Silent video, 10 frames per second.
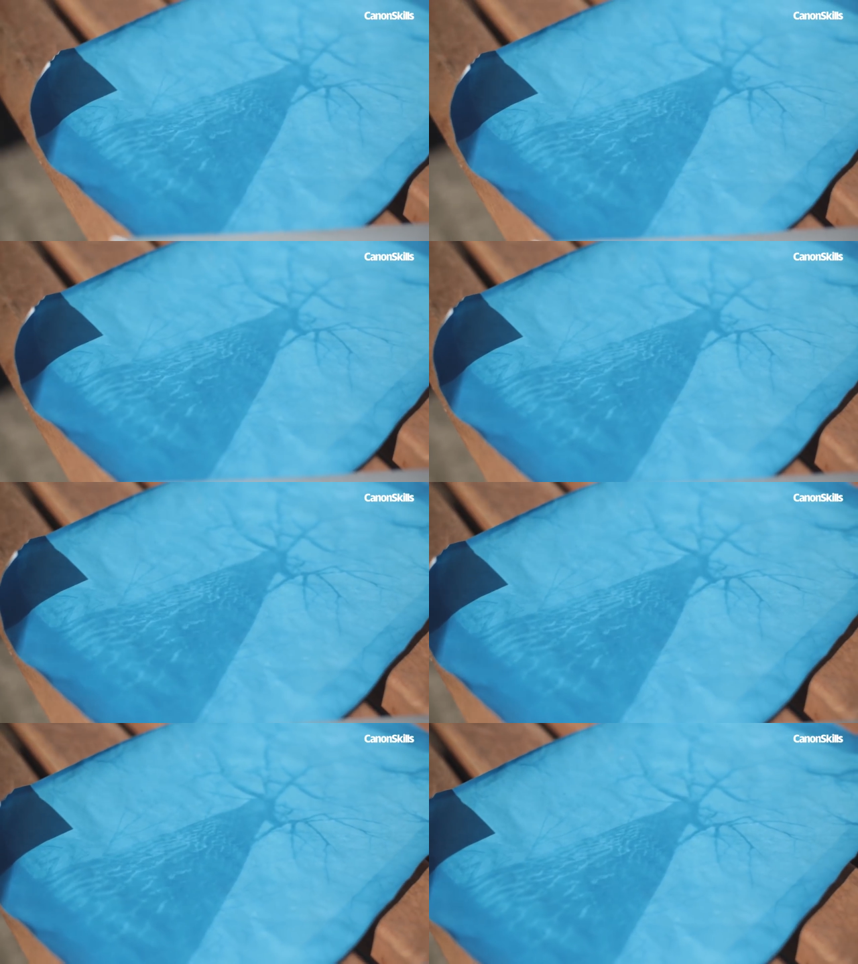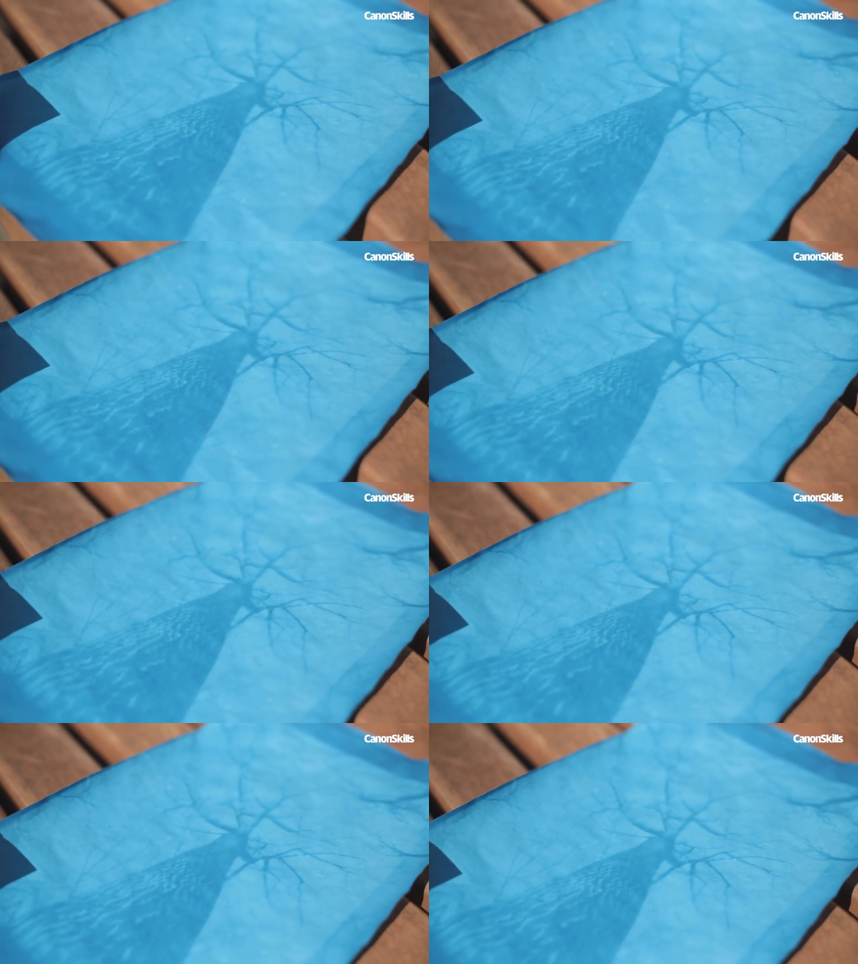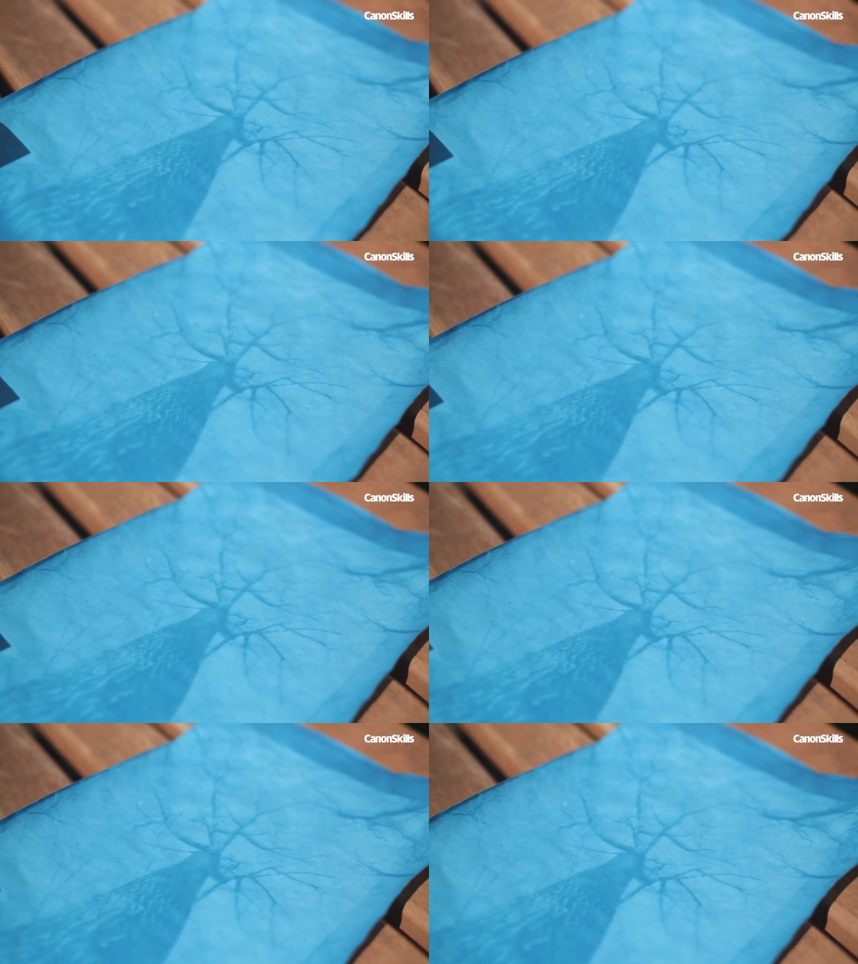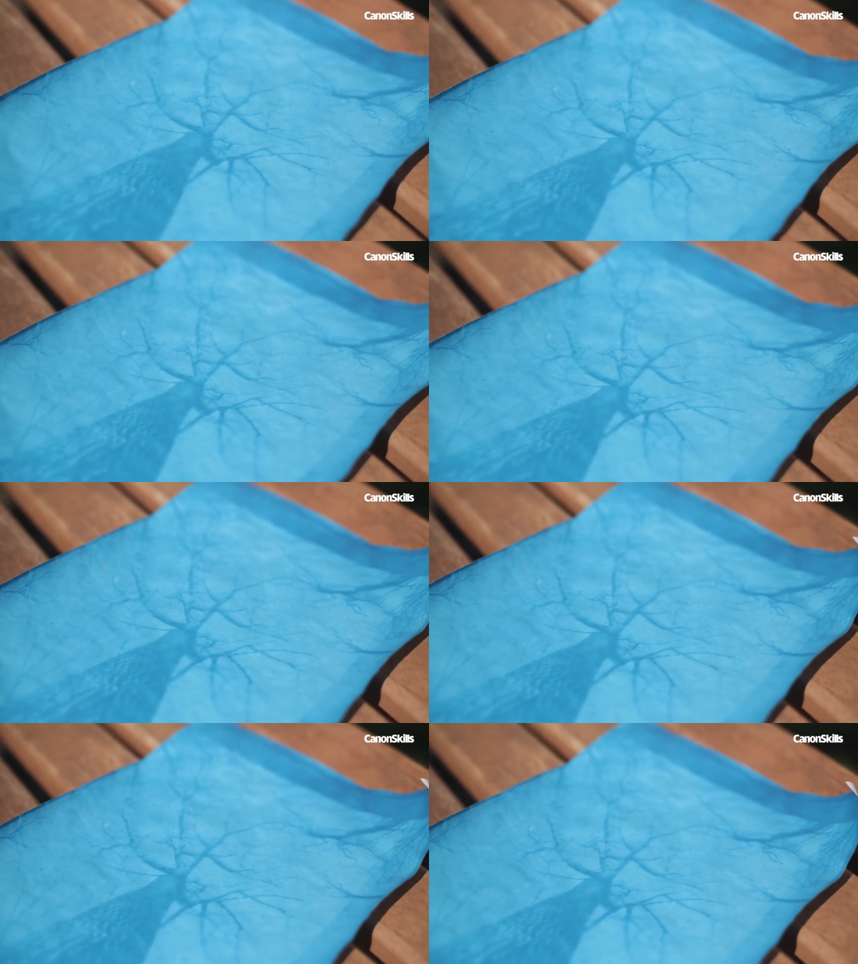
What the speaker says: (no speaker visible)